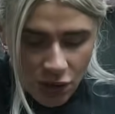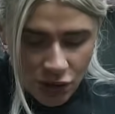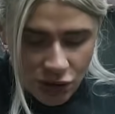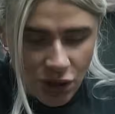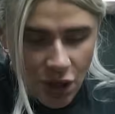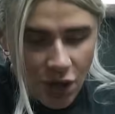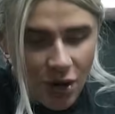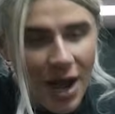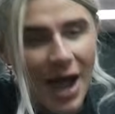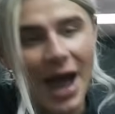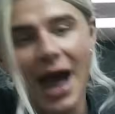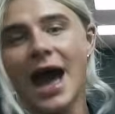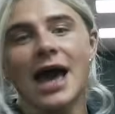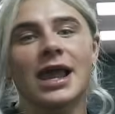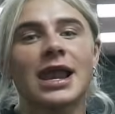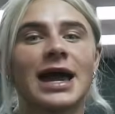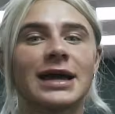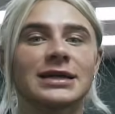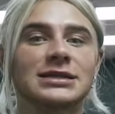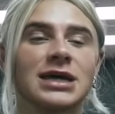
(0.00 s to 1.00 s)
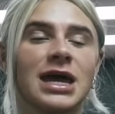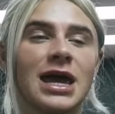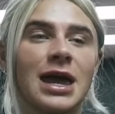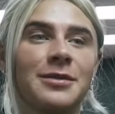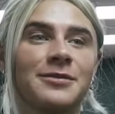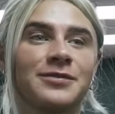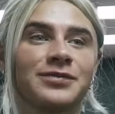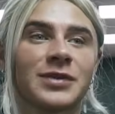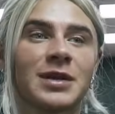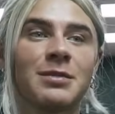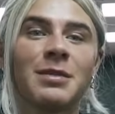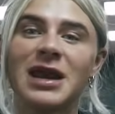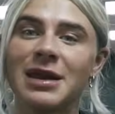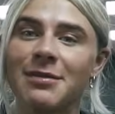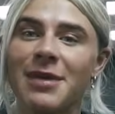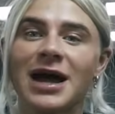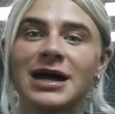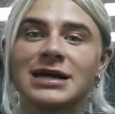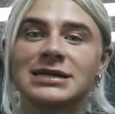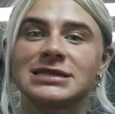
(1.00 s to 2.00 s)
So I like to
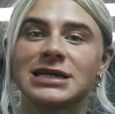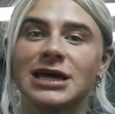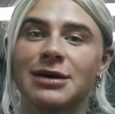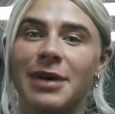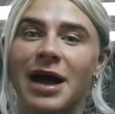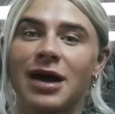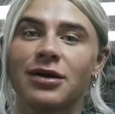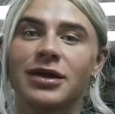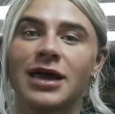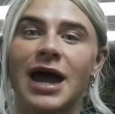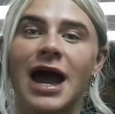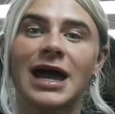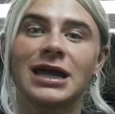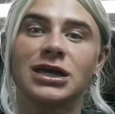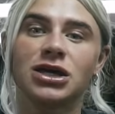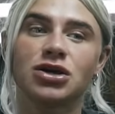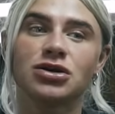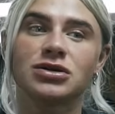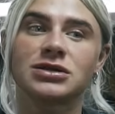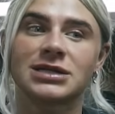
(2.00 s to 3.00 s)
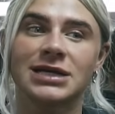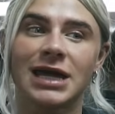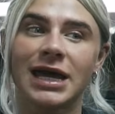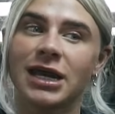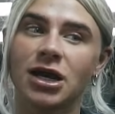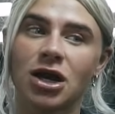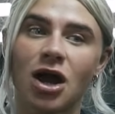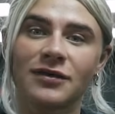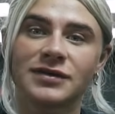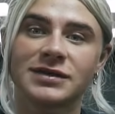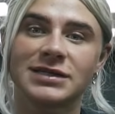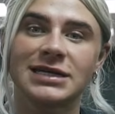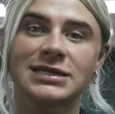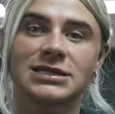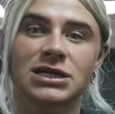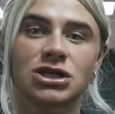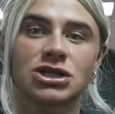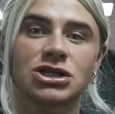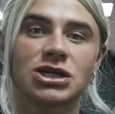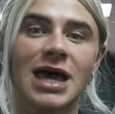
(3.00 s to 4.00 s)
minimize the amount that I use in an off
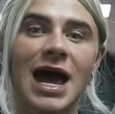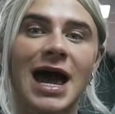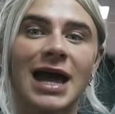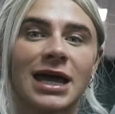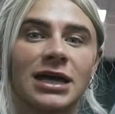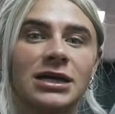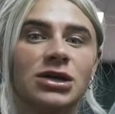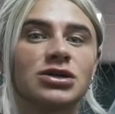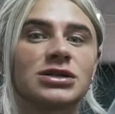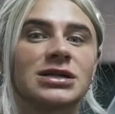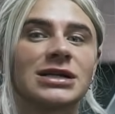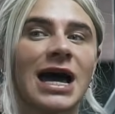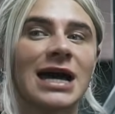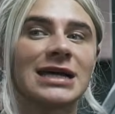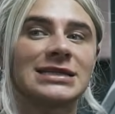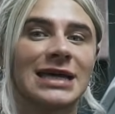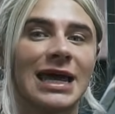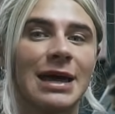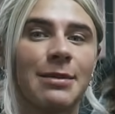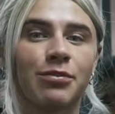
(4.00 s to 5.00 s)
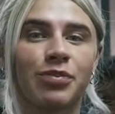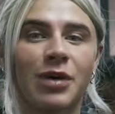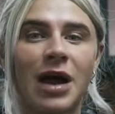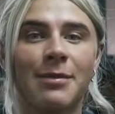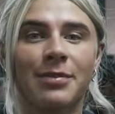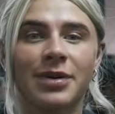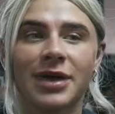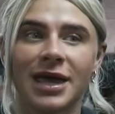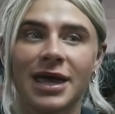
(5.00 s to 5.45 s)
season so that I can utilize it in prep